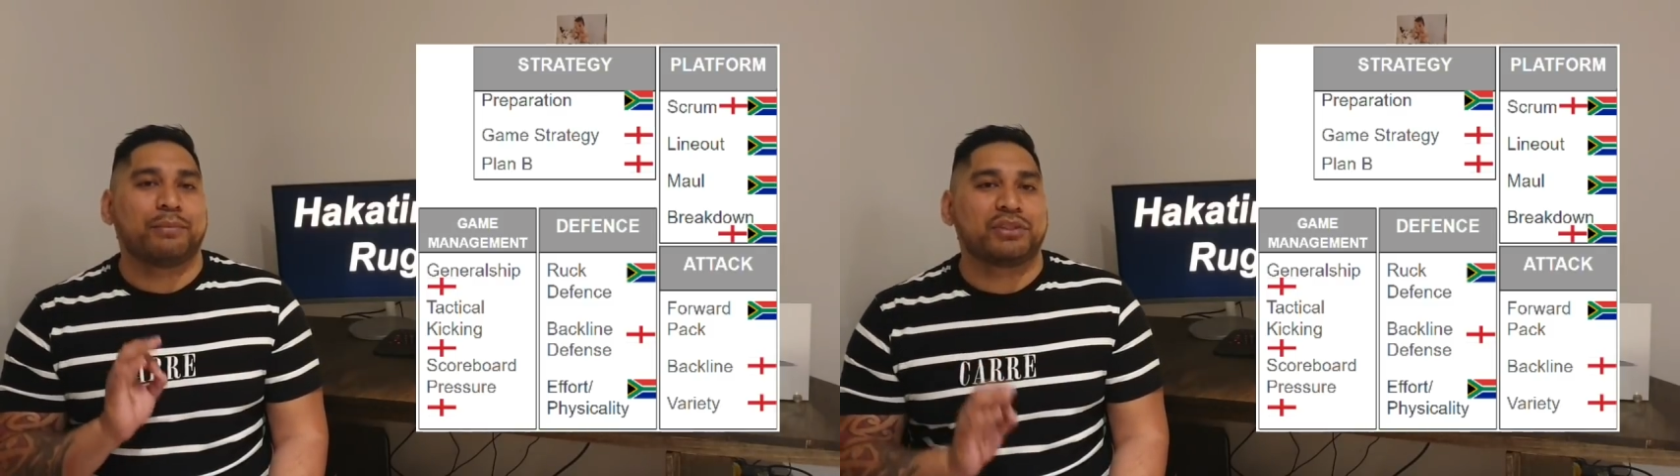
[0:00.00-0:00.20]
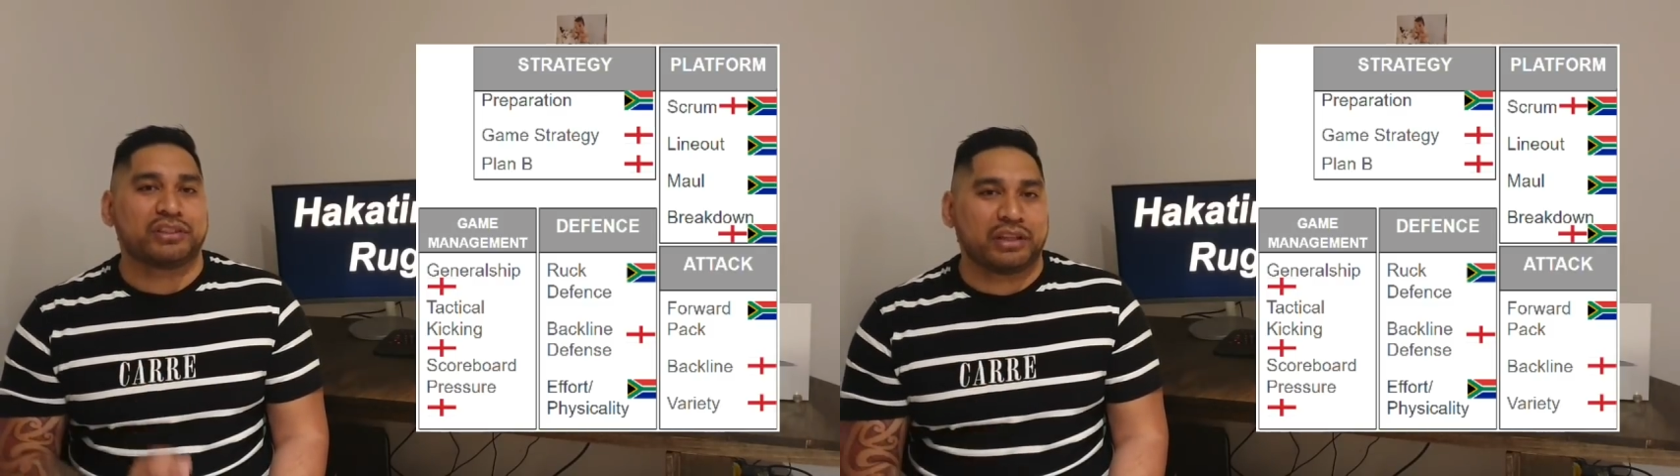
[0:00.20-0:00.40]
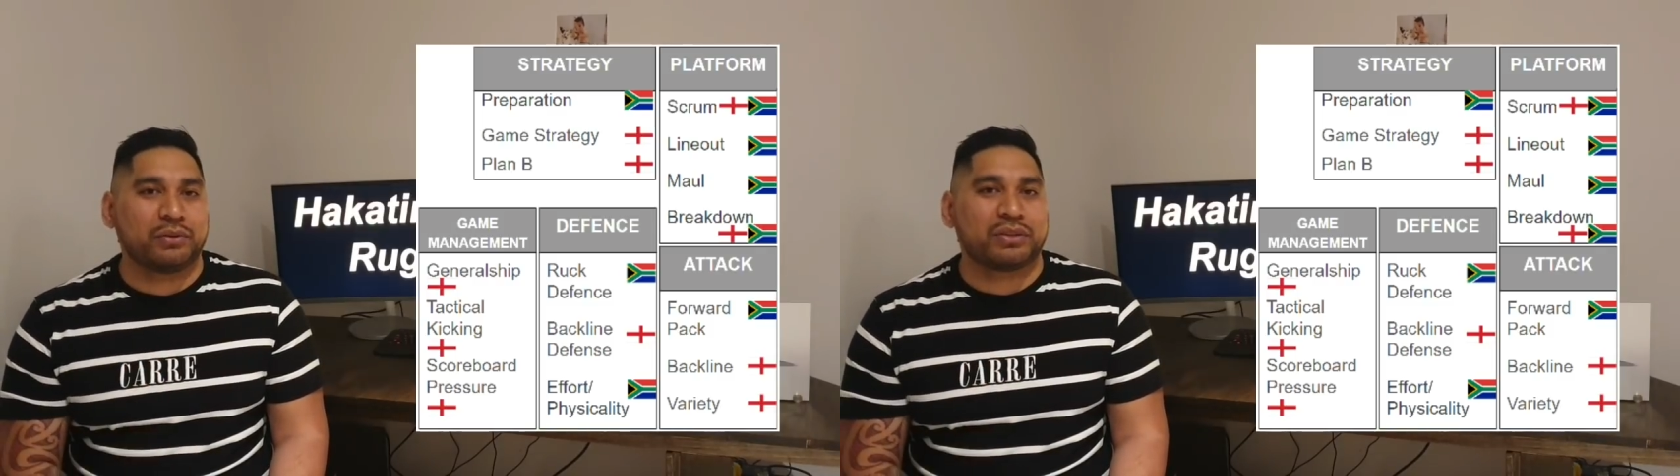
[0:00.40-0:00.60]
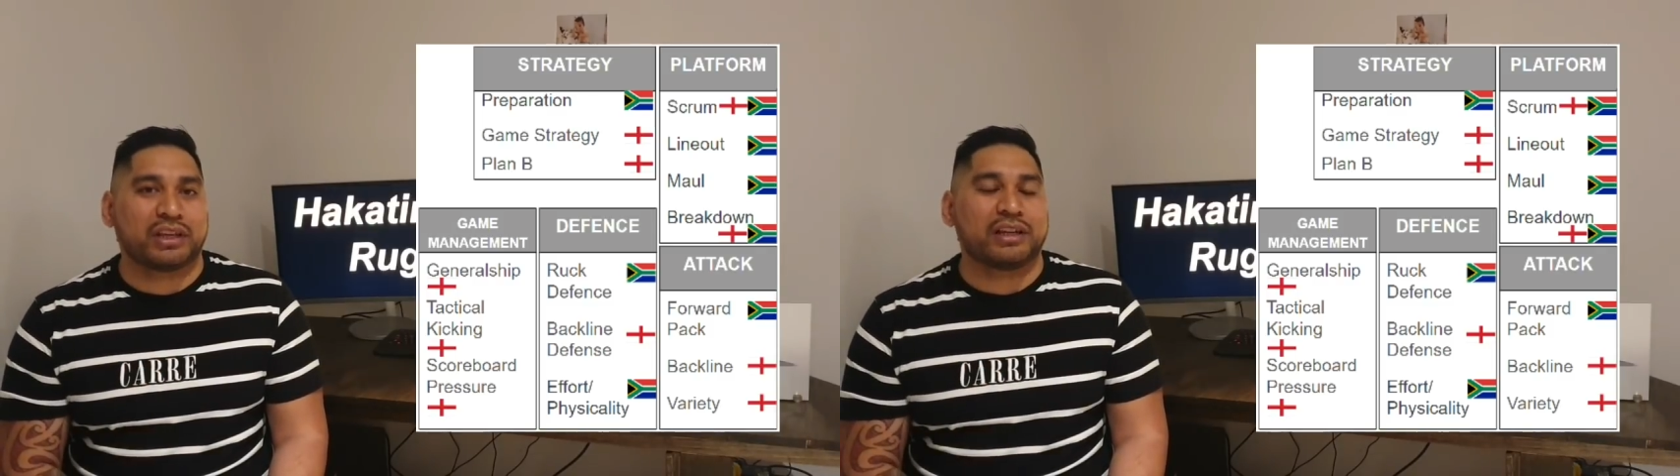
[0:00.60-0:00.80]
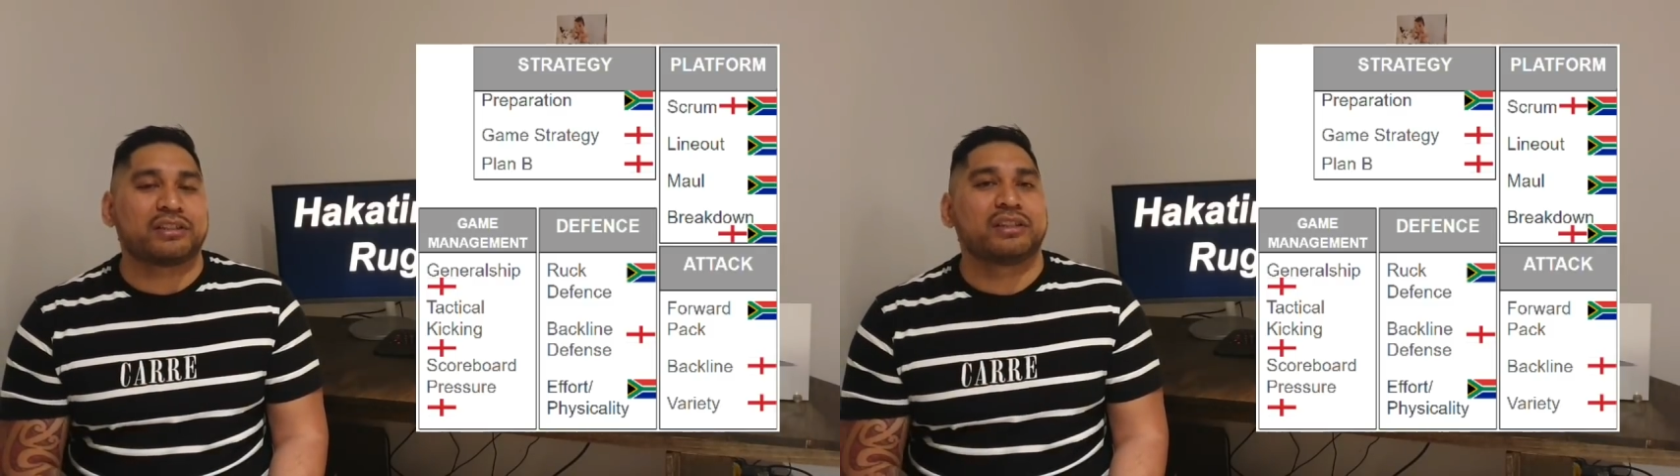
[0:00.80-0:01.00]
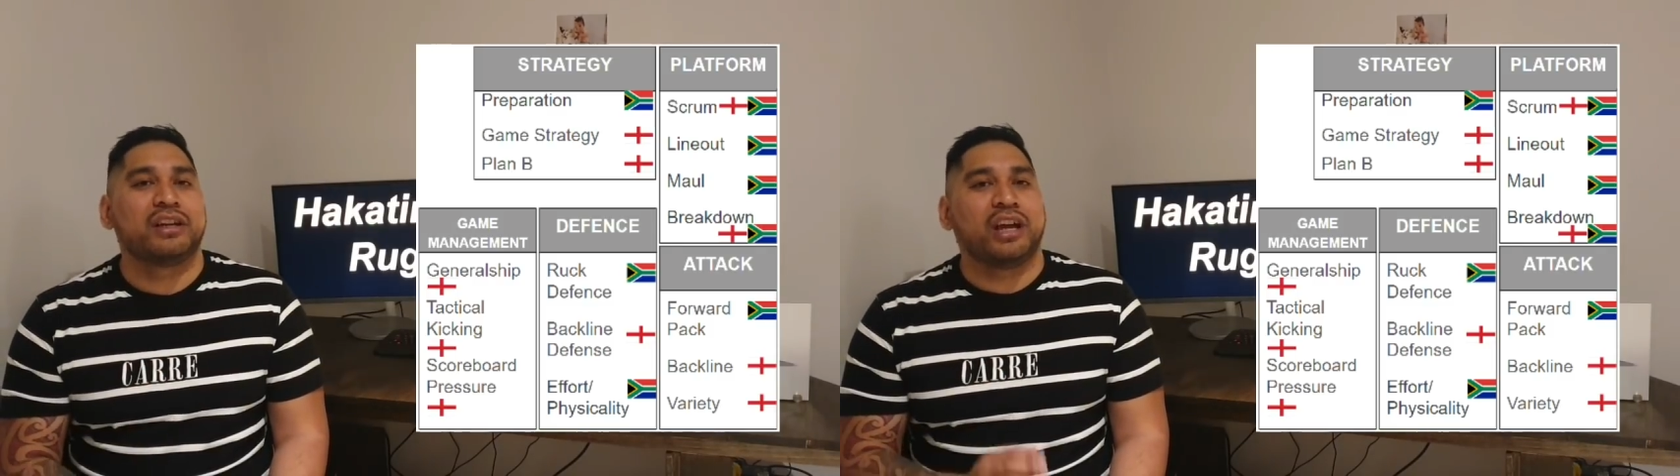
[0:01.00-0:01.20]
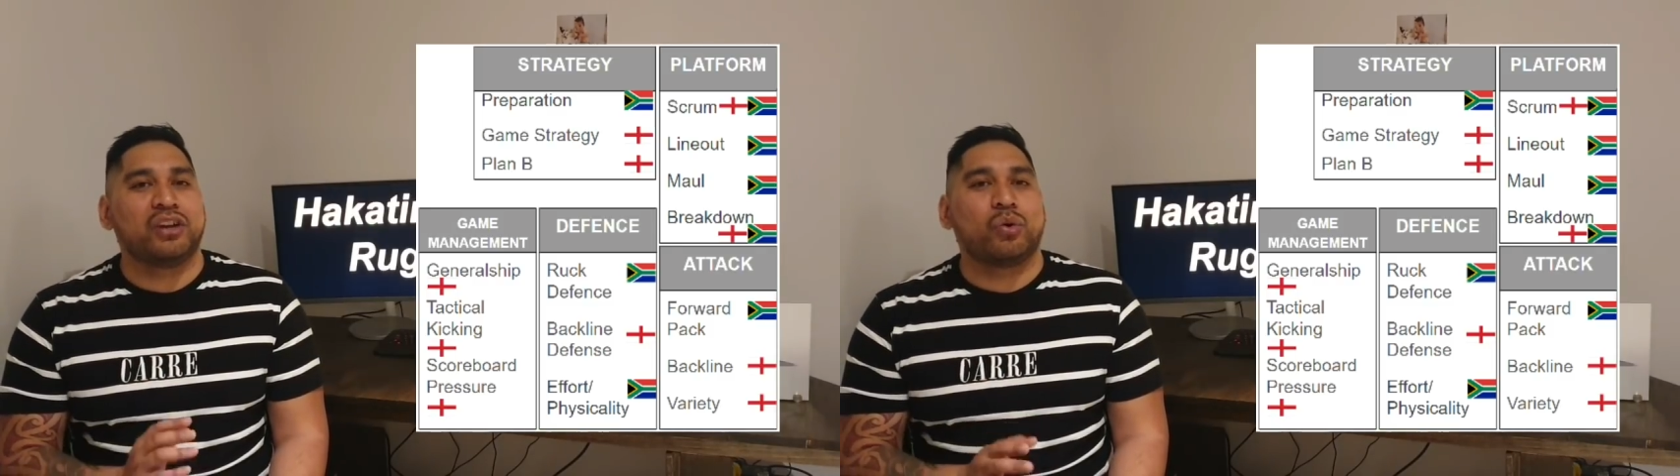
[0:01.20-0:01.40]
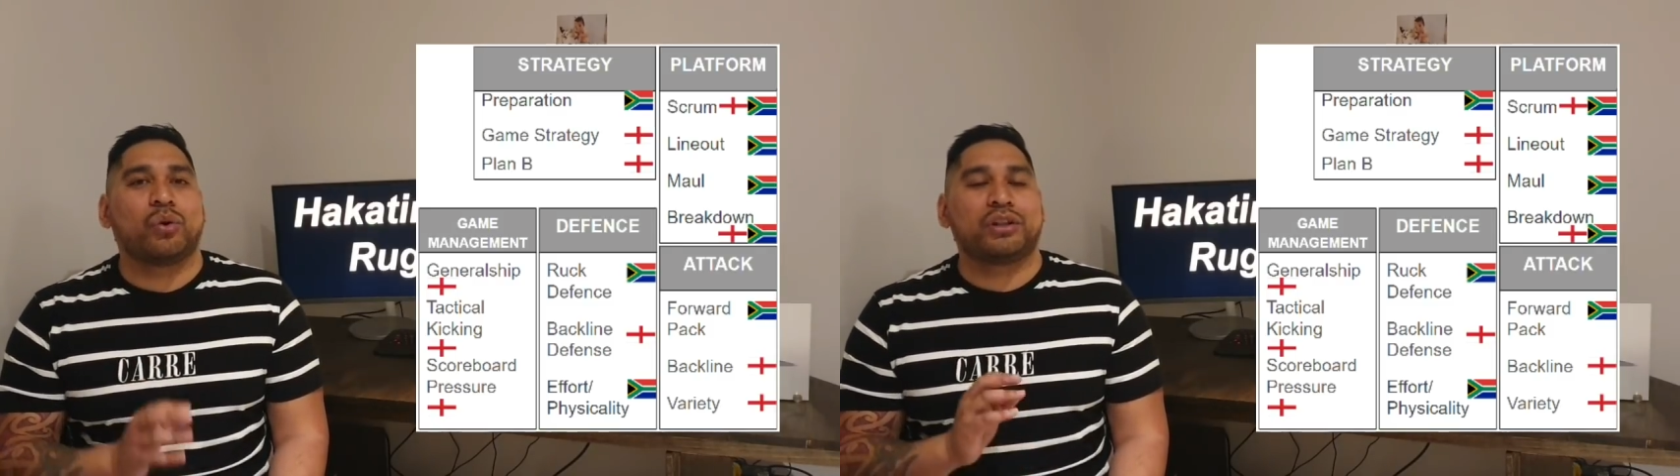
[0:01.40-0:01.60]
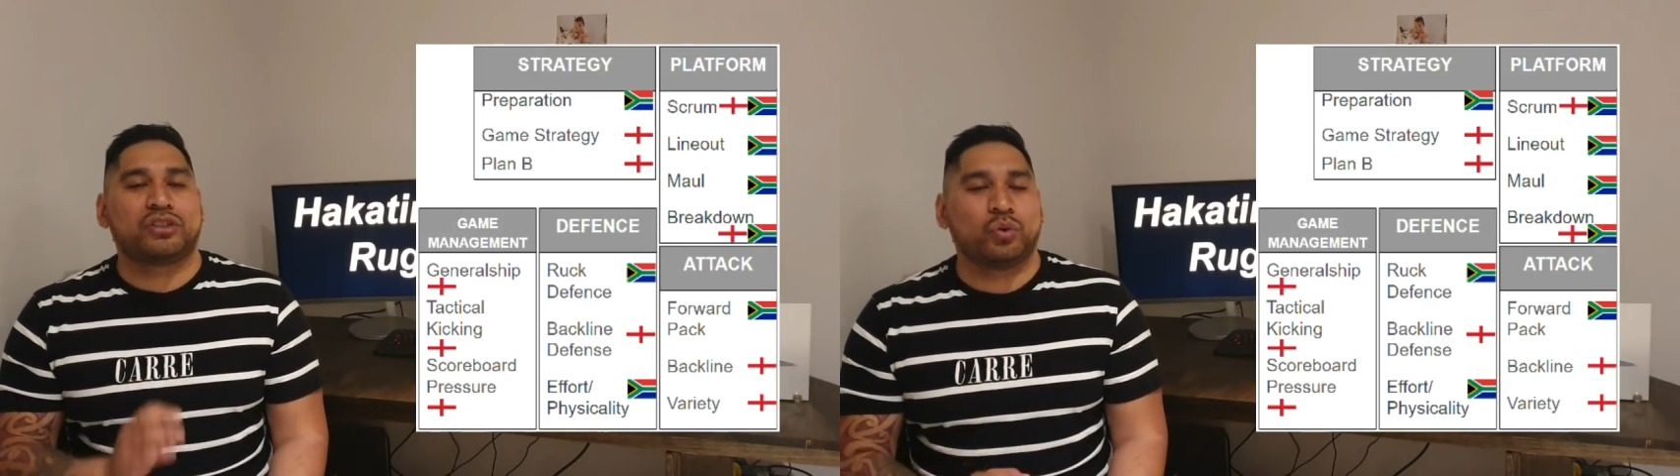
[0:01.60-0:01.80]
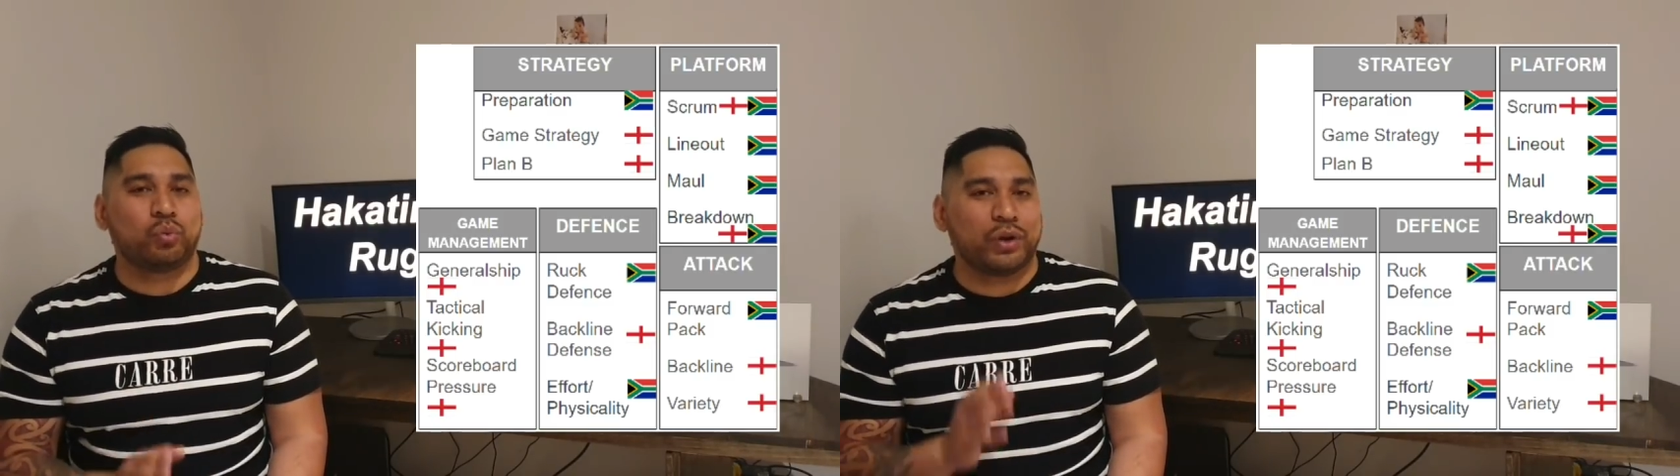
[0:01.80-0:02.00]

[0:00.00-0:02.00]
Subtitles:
skill sets in order to